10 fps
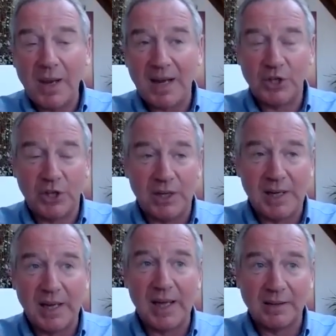actually
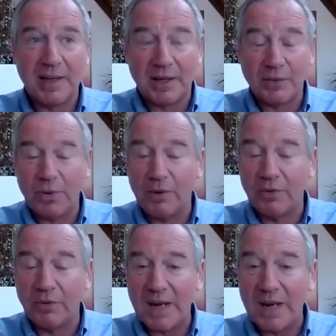get rid of
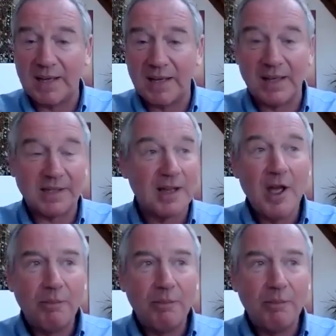the waiting list,